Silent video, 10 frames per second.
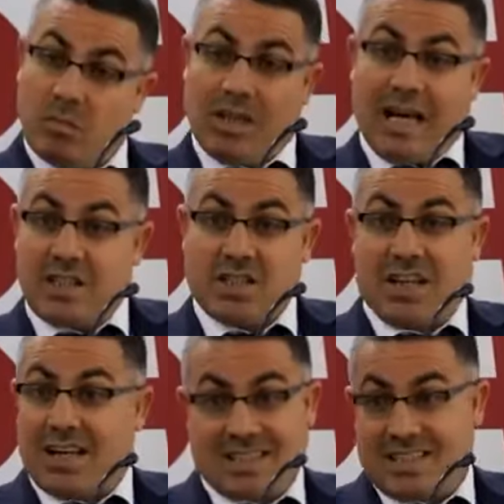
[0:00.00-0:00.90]
Large
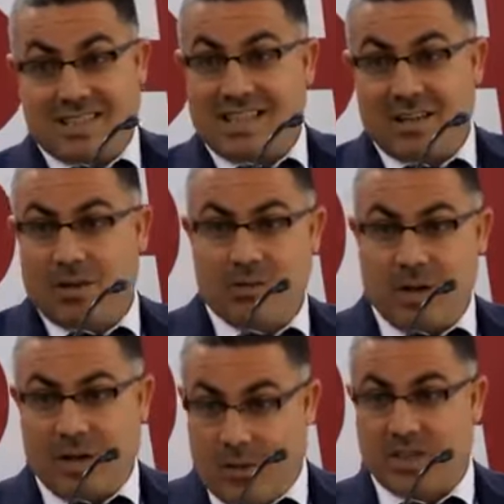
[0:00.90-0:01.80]
classes is an
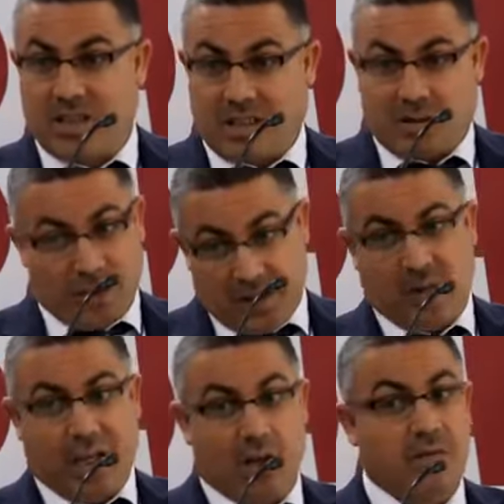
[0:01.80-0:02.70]
obstacle, but you
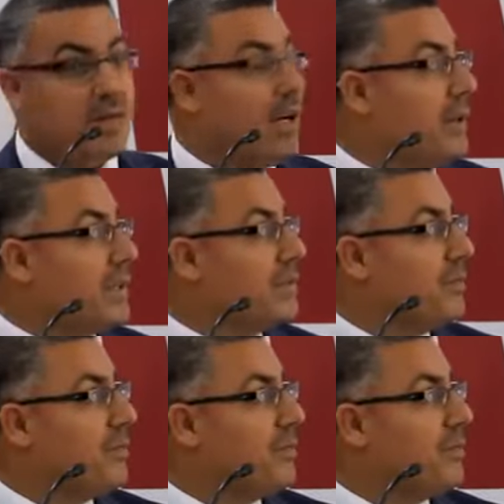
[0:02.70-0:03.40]
can overcome it.